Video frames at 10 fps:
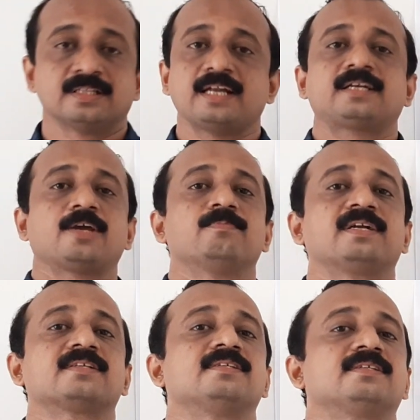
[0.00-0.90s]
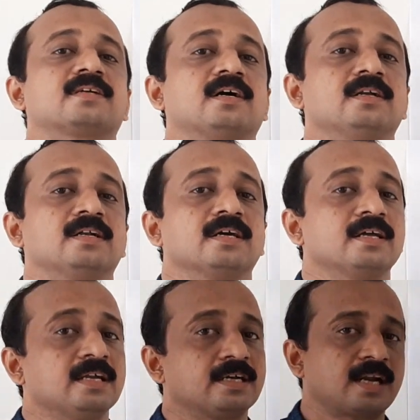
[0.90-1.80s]
That type matrix is called
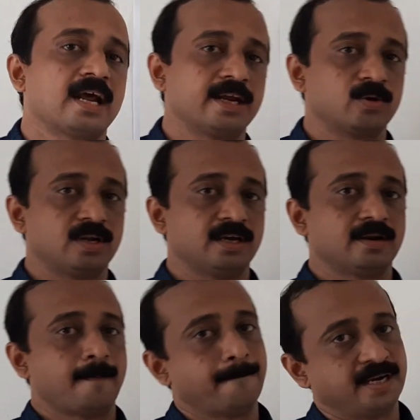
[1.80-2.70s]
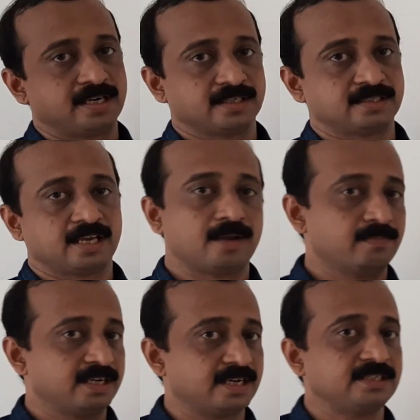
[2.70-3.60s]
triangular matrix. A
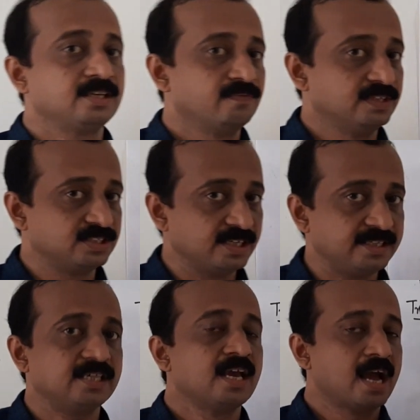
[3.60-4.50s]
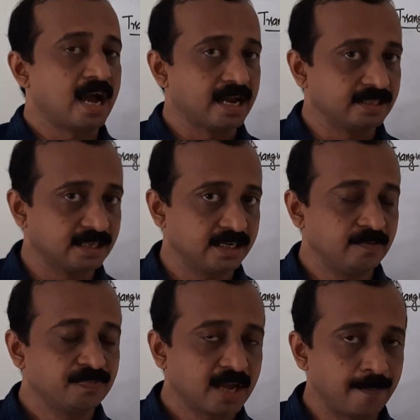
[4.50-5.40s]
matrix which is
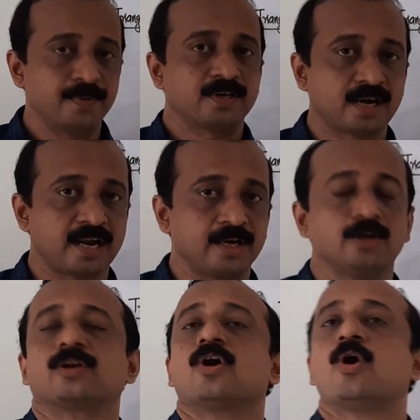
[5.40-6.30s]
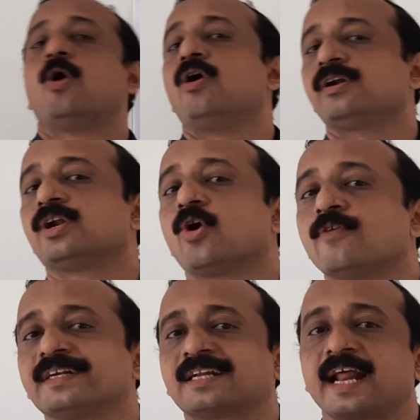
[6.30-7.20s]
either upper triangular or
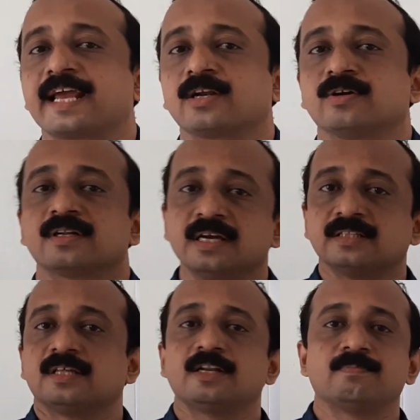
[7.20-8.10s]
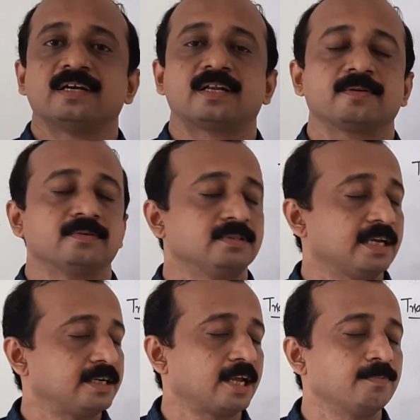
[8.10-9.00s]
lower triangular.
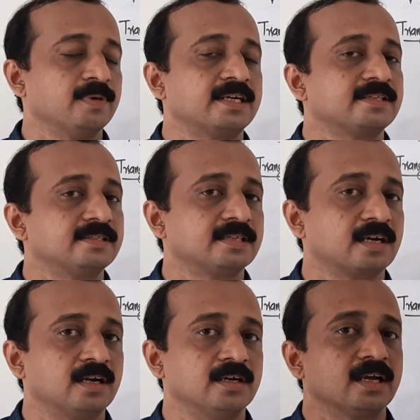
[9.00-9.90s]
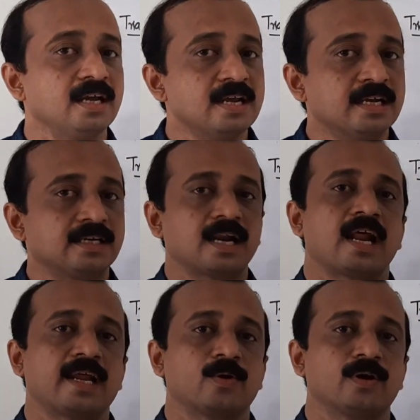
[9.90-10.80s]
That type matrix is called
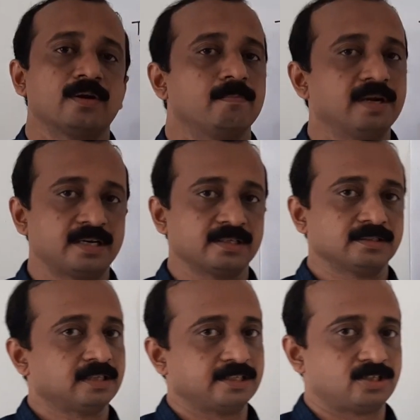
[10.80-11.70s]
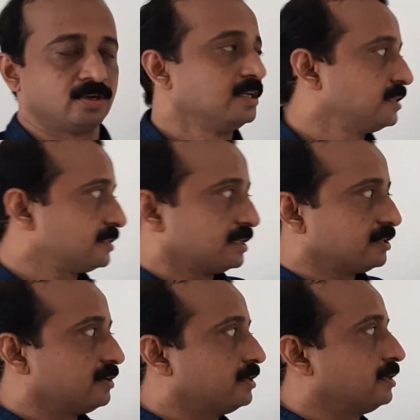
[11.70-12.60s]
triangular matrix. That's all. That's
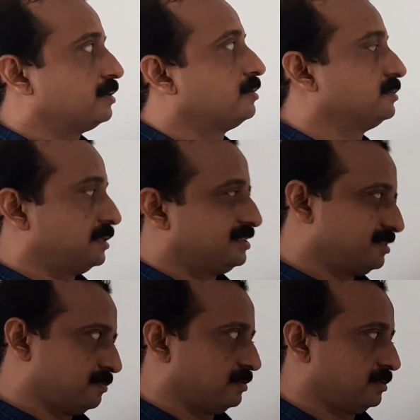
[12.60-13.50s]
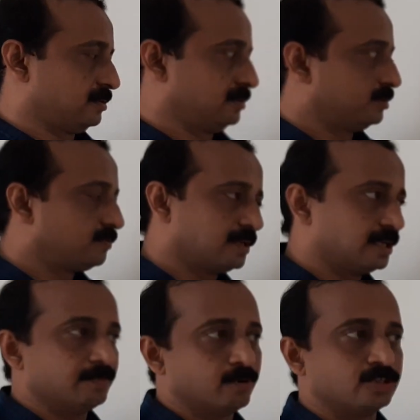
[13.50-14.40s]
all. That's
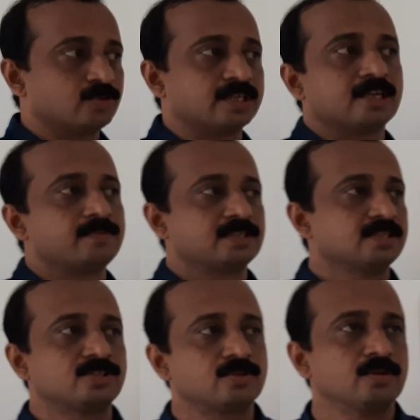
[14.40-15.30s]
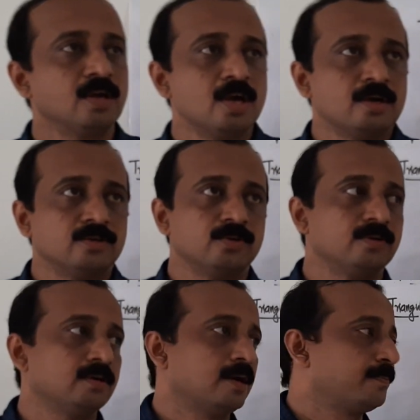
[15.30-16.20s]
very important. But just
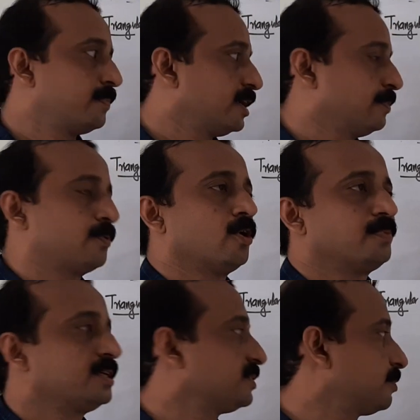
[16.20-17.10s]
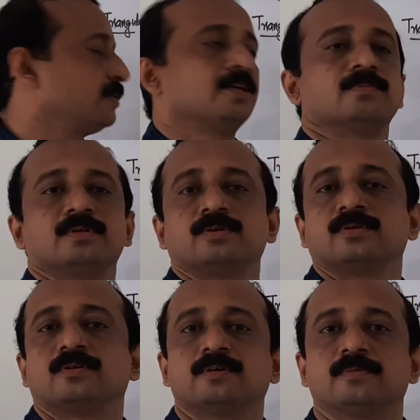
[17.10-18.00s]
you apply properties applied
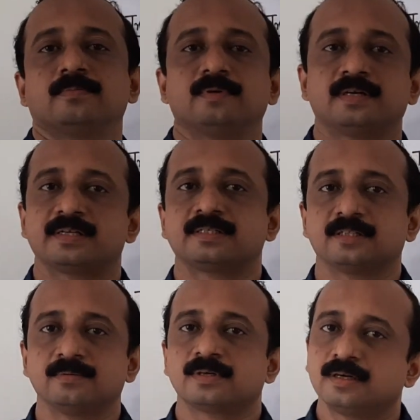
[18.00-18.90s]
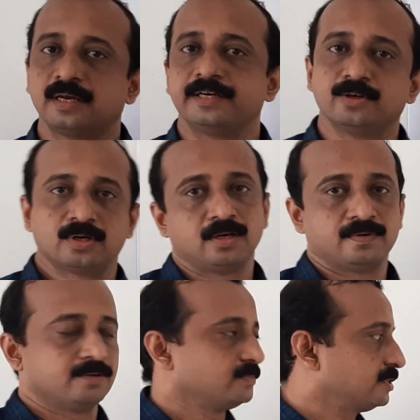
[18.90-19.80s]
by matrix
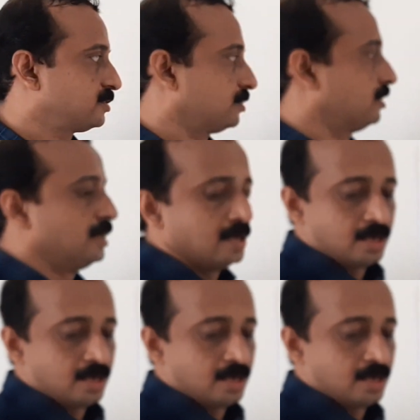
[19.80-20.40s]
idea. That's all.